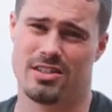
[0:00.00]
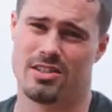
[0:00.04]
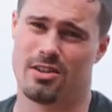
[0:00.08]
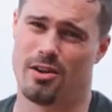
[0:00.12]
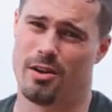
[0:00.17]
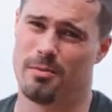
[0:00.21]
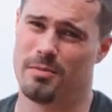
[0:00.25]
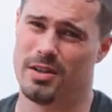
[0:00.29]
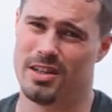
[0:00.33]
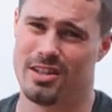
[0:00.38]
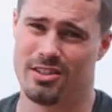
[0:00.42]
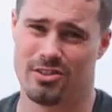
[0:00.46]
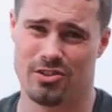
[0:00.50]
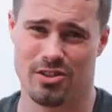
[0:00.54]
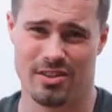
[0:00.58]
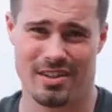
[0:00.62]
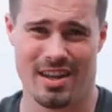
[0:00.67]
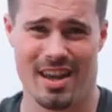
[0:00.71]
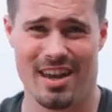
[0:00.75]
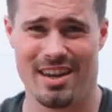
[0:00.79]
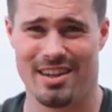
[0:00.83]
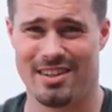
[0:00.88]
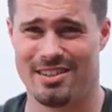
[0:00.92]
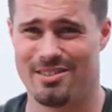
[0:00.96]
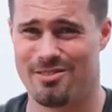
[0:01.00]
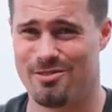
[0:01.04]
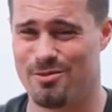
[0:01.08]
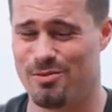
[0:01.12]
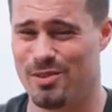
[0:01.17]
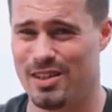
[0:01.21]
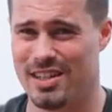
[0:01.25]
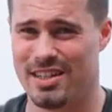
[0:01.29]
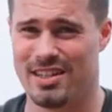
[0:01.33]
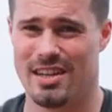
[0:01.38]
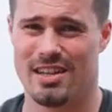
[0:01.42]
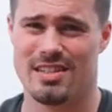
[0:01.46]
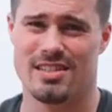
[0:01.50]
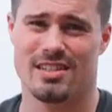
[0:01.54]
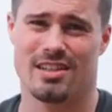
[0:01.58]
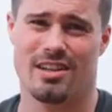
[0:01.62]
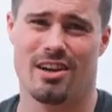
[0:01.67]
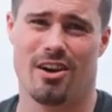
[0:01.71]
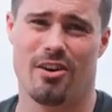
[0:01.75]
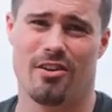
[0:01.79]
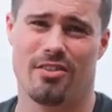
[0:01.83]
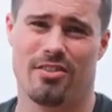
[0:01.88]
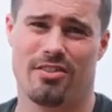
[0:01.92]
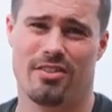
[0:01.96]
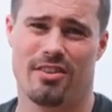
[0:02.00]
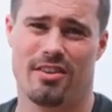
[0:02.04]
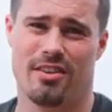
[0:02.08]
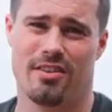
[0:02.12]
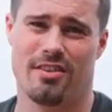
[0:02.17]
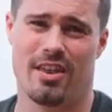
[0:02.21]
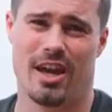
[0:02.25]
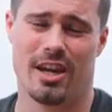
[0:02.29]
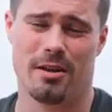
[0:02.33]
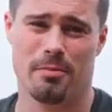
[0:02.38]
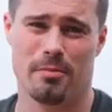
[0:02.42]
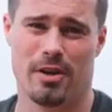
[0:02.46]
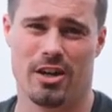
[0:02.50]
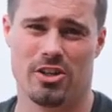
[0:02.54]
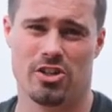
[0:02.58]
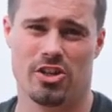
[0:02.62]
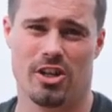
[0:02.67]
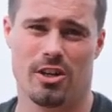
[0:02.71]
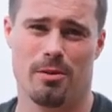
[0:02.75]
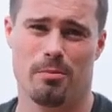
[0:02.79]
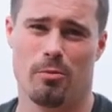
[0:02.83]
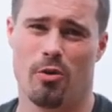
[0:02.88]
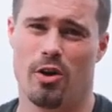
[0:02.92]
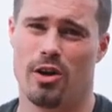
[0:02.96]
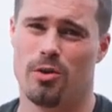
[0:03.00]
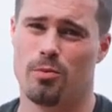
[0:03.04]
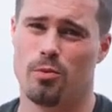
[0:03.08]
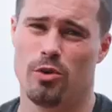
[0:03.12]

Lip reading: So I mean, today it really doesn't count that much anymore.